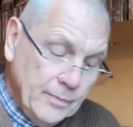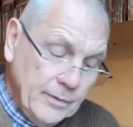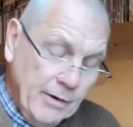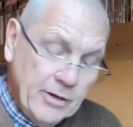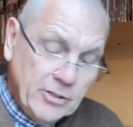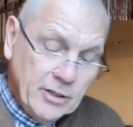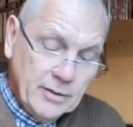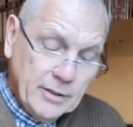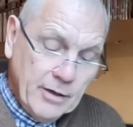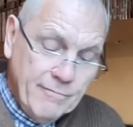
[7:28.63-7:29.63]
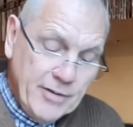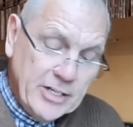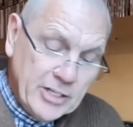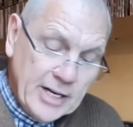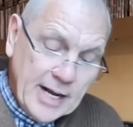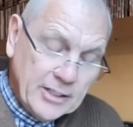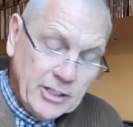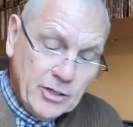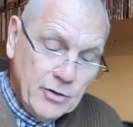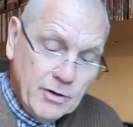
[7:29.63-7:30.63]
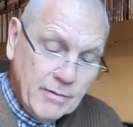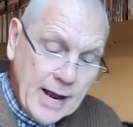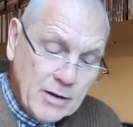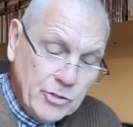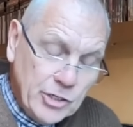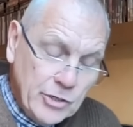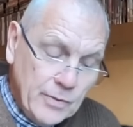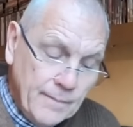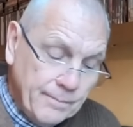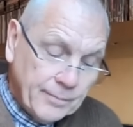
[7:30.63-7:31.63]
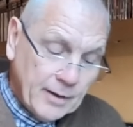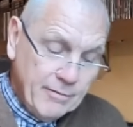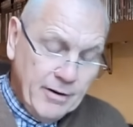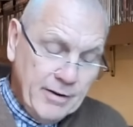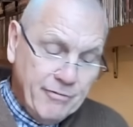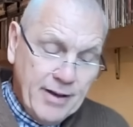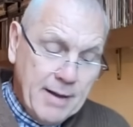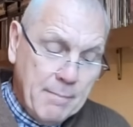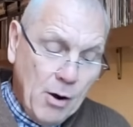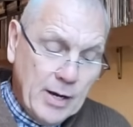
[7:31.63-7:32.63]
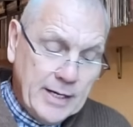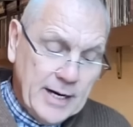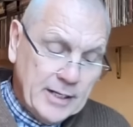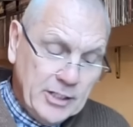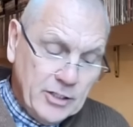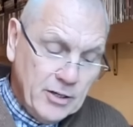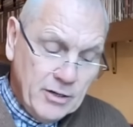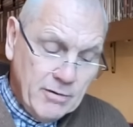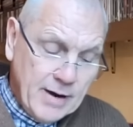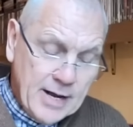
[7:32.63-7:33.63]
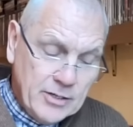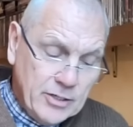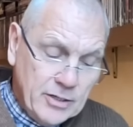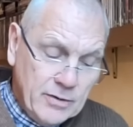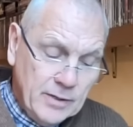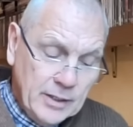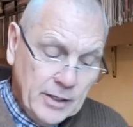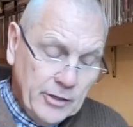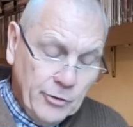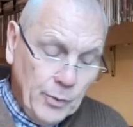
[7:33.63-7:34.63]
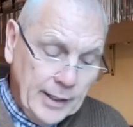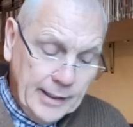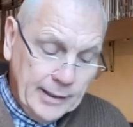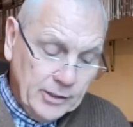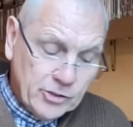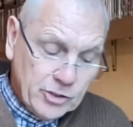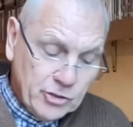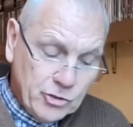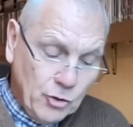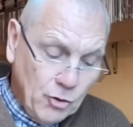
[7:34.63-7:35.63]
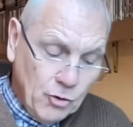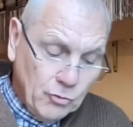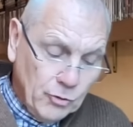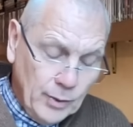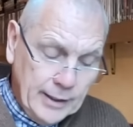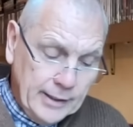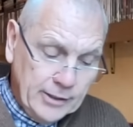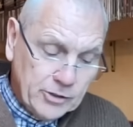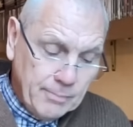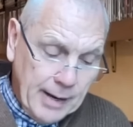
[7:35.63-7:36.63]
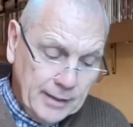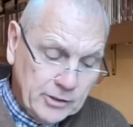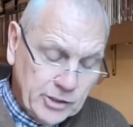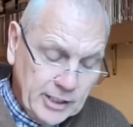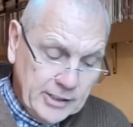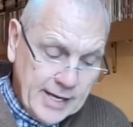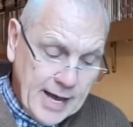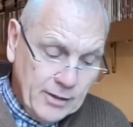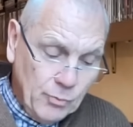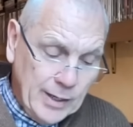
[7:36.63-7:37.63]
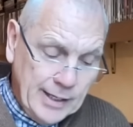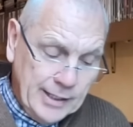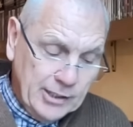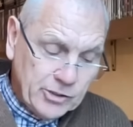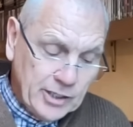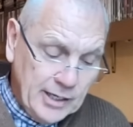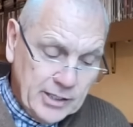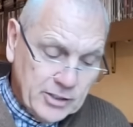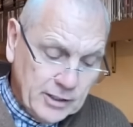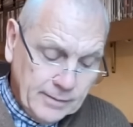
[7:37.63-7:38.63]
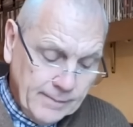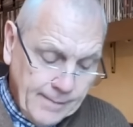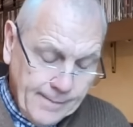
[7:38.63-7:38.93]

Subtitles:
there is a convincing attitude around you, a very fair-minded attitude around you, the willingness to talk, the willingness to balance things out, the willingness to listen,